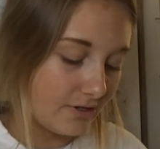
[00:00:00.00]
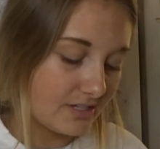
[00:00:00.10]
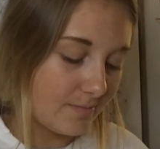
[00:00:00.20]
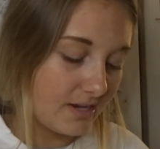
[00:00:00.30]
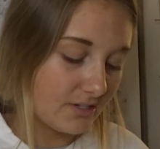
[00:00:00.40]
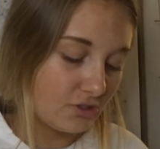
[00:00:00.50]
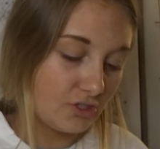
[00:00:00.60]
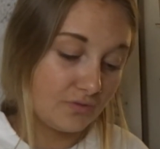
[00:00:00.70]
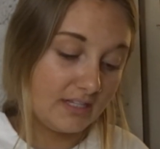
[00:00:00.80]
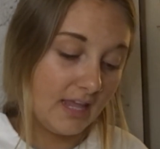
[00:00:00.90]
or some days I'll
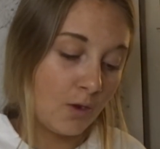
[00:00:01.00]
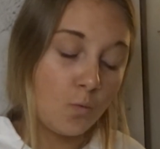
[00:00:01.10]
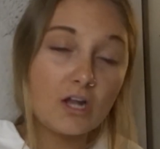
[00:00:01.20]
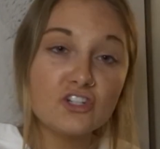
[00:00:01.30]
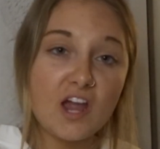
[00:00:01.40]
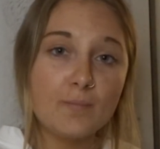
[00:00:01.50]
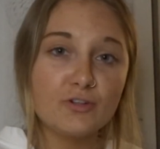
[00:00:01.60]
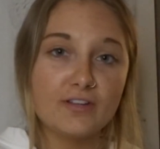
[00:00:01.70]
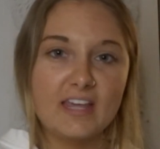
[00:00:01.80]
just read, like, one chapter and,